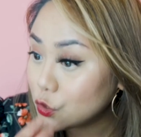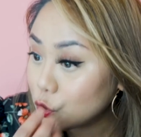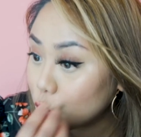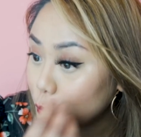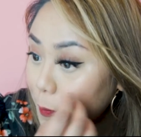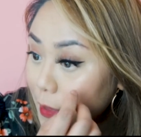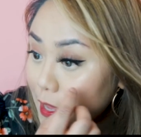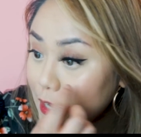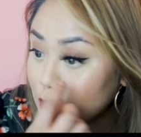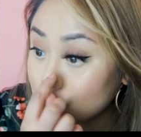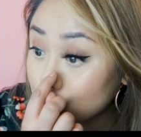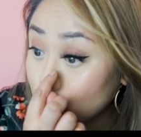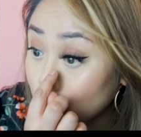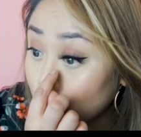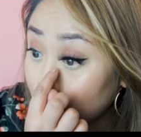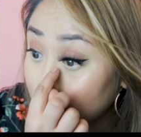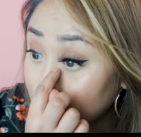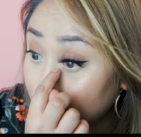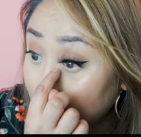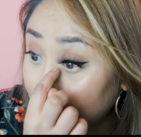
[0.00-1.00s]
to make
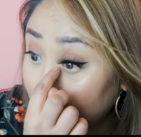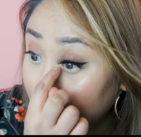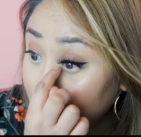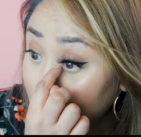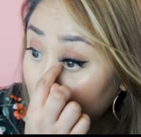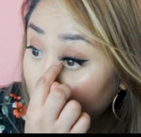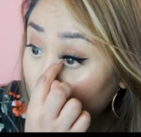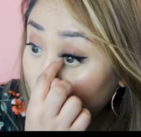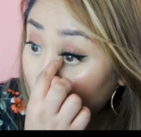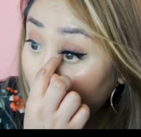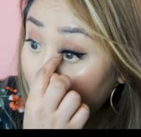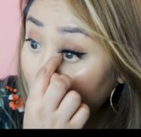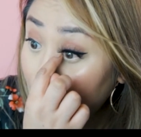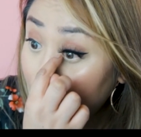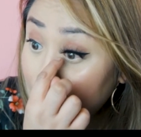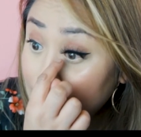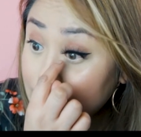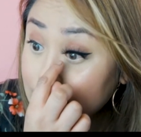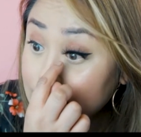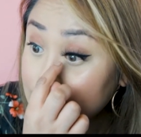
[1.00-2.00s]
sure that
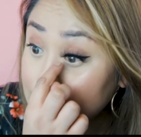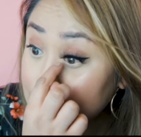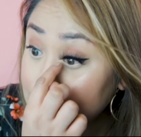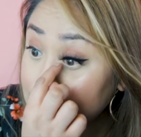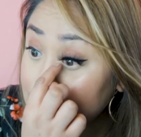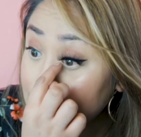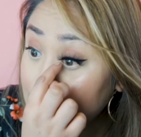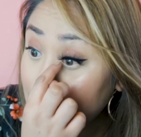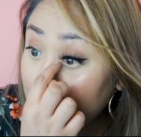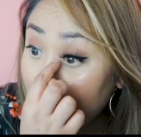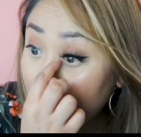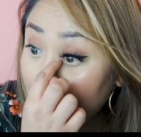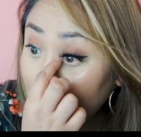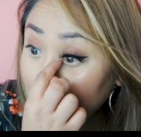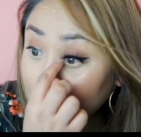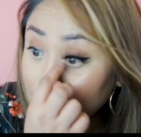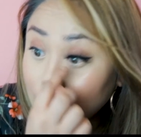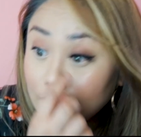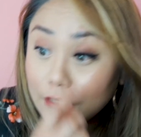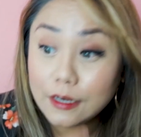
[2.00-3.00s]
it's
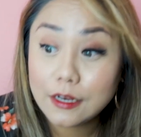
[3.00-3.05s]
not